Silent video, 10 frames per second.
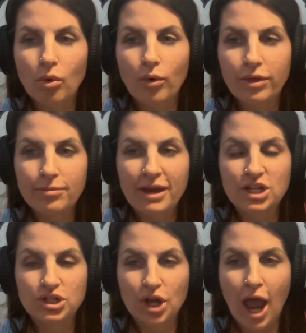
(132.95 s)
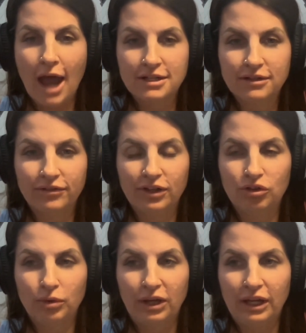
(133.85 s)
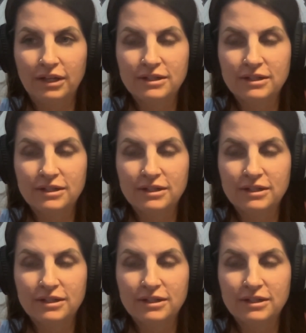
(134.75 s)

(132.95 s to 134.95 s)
or the patient actively doing it.